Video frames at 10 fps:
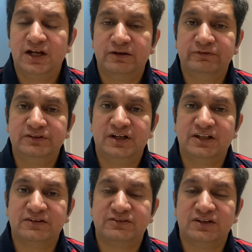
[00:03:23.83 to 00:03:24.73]
with the
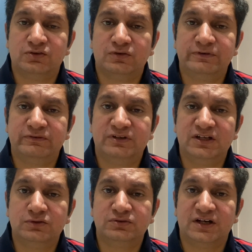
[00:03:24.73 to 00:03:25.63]
distance of
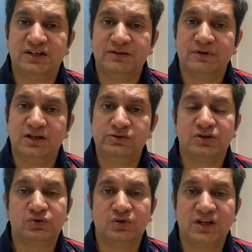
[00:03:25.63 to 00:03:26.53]
15 to 30 miles. You
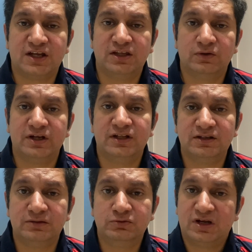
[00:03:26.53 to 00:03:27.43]
are so lucky,
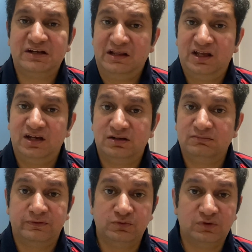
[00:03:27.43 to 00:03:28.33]
okay? You can take it.
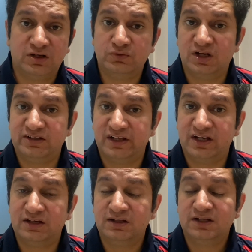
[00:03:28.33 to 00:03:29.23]
If you want, you can take
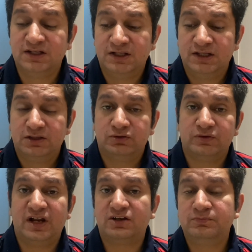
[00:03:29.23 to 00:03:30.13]
it. So
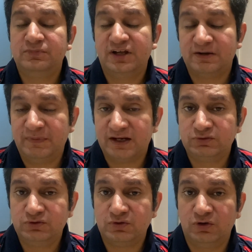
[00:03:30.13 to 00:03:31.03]
get back to
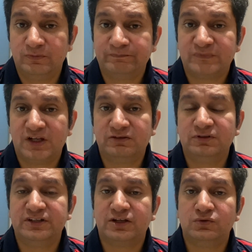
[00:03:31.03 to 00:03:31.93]
your home. It
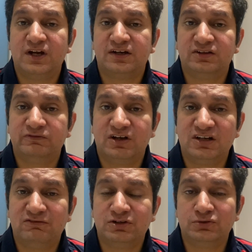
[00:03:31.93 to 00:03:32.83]
will take you, let's say, 1
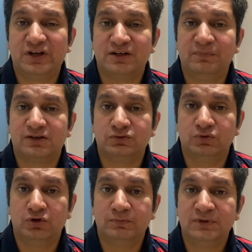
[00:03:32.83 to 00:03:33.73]
hour to get back to
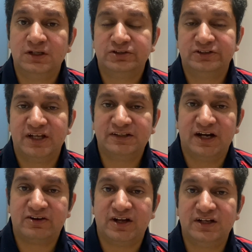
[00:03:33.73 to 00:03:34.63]
home. Take
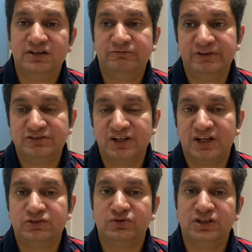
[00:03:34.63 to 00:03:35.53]
that ride which
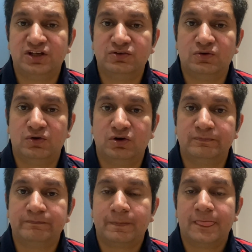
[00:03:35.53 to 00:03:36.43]
takes you near your
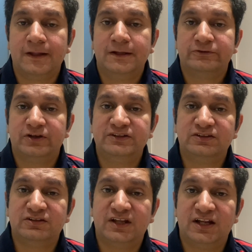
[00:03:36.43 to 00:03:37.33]
home. So in
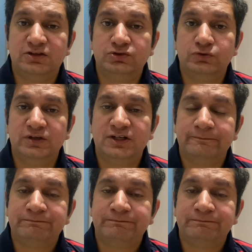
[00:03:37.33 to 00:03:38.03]
this scenario, you will